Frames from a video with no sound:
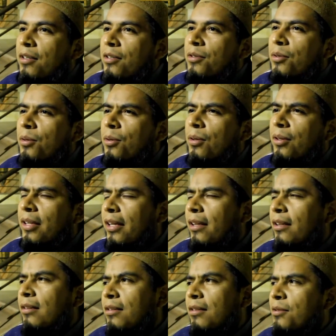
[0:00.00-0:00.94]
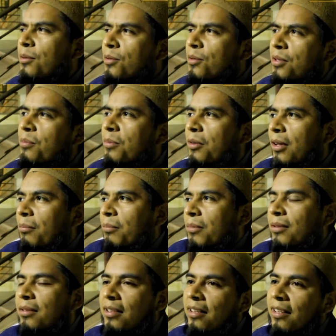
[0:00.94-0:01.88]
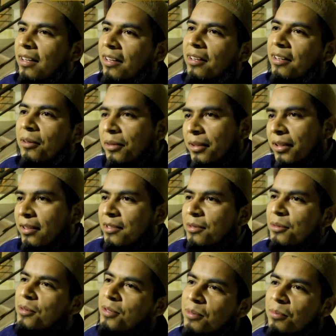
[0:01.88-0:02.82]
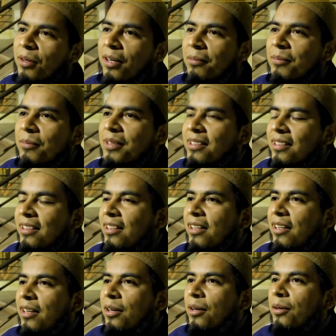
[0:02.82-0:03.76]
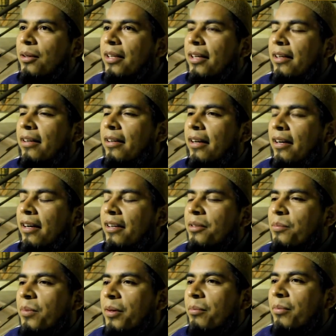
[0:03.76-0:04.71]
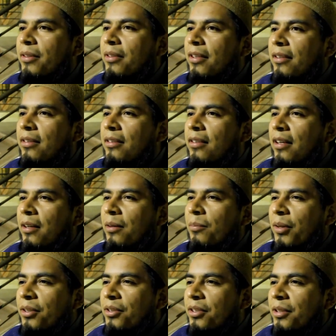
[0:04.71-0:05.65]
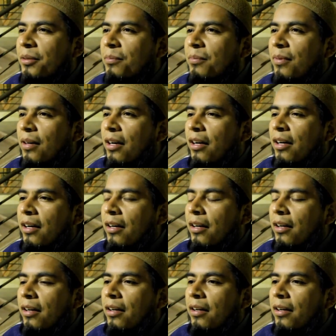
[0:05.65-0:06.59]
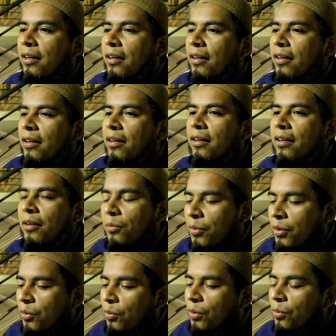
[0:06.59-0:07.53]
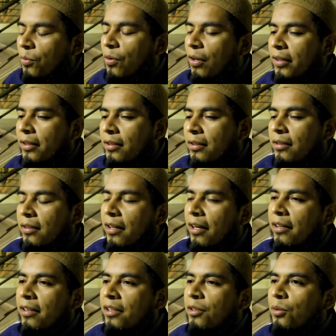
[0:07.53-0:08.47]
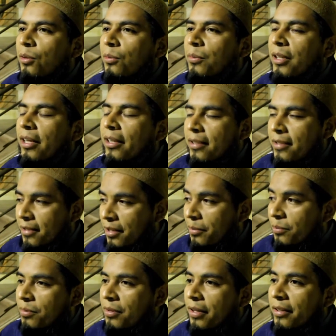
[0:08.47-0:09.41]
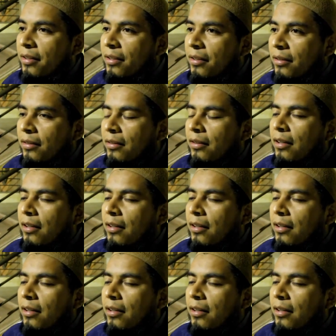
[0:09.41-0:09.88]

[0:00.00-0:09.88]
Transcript: So okay, let's go see Mohammed. Okay, let's go see Mohammed. Okay, and I remember that in my dream, we were walking, and he told me, like, stop right there.